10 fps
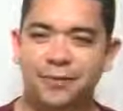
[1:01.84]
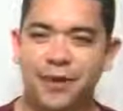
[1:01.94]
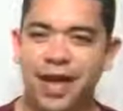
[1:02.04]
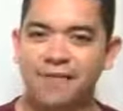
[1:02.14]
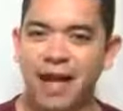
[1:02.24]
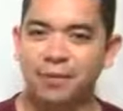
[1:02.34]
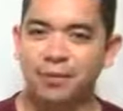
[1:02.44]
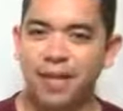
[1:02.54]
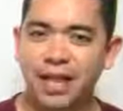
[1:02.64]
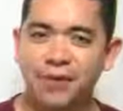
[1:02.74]
we have
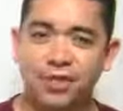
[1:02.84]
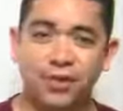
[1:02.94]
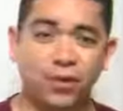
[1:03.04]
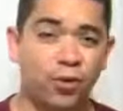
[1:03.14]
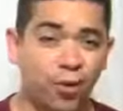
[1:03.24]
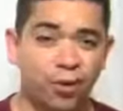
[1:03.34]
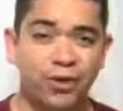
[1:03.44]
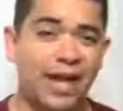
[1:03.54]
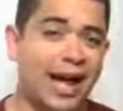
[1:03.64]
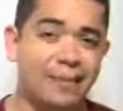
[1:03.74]
Apple playing with their
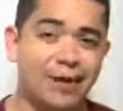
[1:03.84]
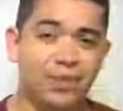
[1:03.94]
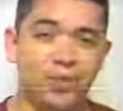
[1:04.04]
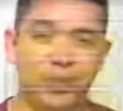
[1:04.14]
old iPod